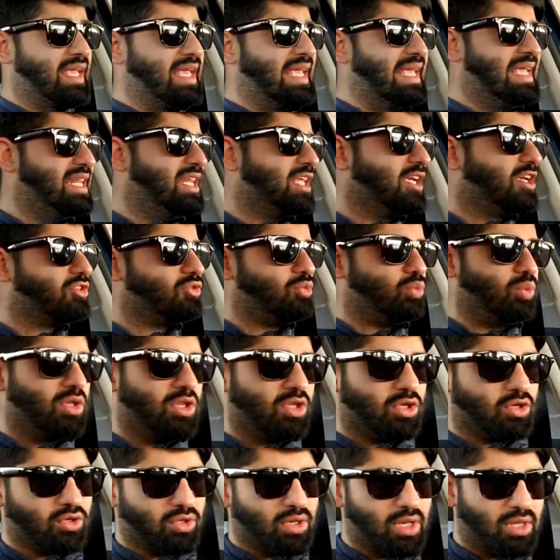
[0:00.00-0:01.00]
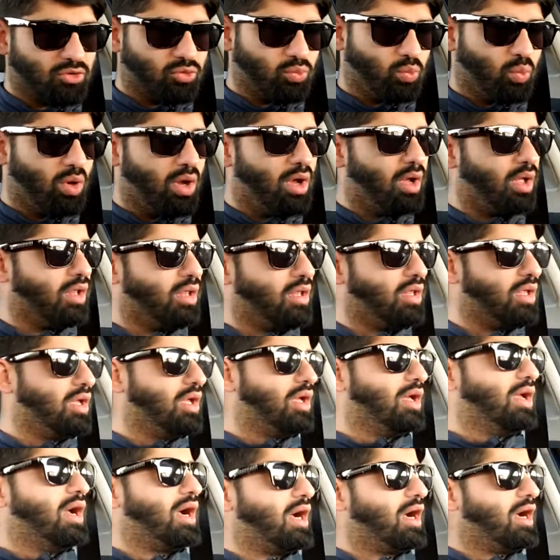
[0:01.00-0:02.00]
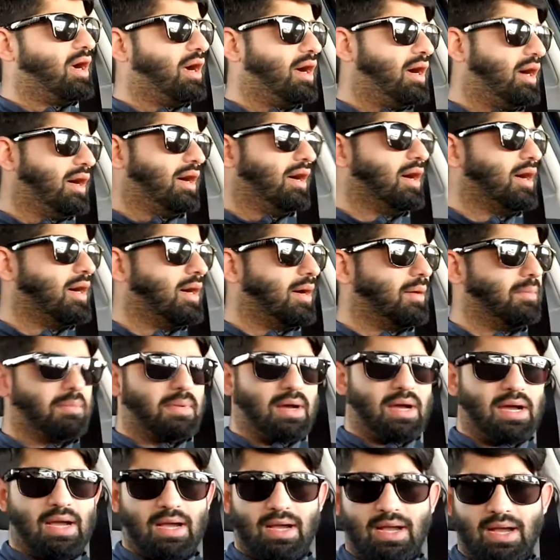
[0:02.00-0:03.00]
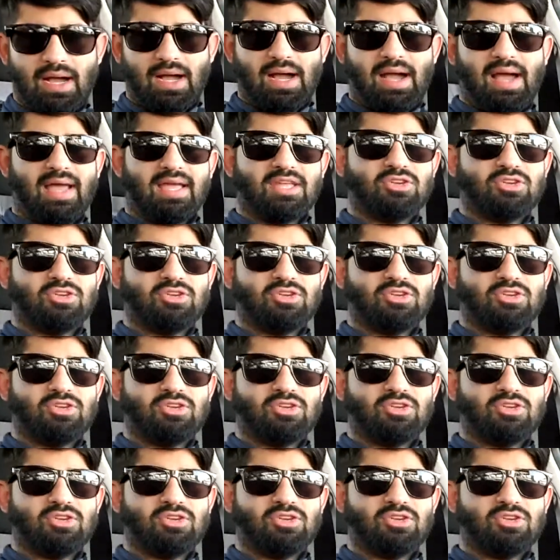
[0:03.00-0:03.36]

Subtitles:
heating is really good as well. I